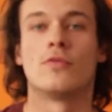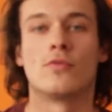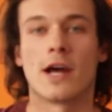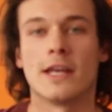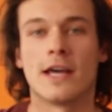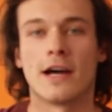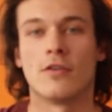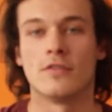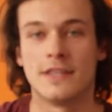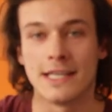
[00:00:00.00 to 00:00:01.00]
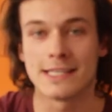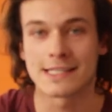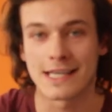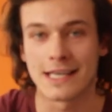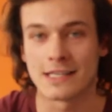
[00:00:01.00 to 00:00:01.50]
Right now.
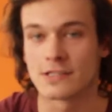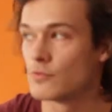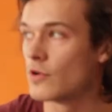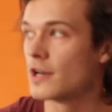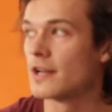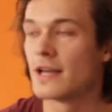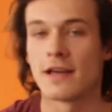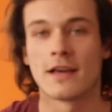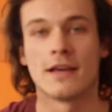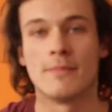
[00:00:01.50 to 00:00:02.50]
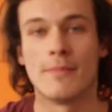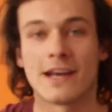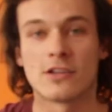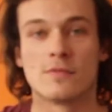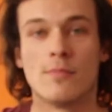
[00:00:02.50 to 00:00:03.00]
This is what
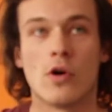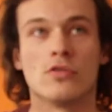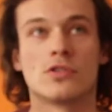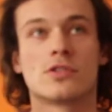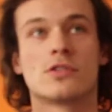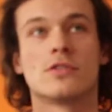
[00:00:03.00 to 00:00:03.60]
matters most,